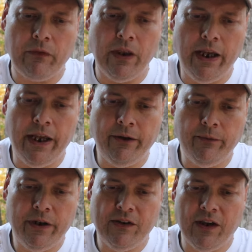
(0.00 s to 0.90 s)
Uh,
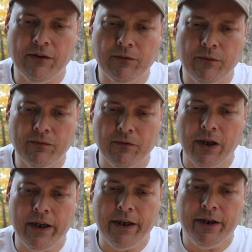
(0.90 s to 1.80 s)
we talked with
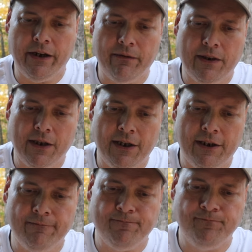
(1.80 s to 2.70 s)
Ron and everything,
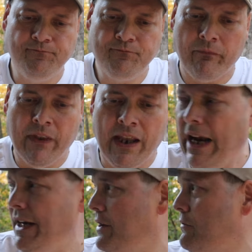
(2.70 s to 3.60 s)
and
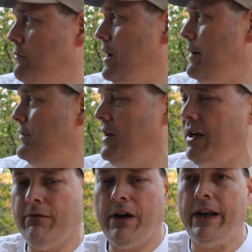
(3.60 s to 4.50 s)
I didn't know Ron was
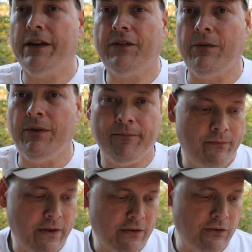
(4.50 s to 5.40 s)
staying right next to me.
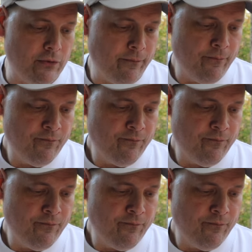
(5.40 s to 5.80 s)
That's cool.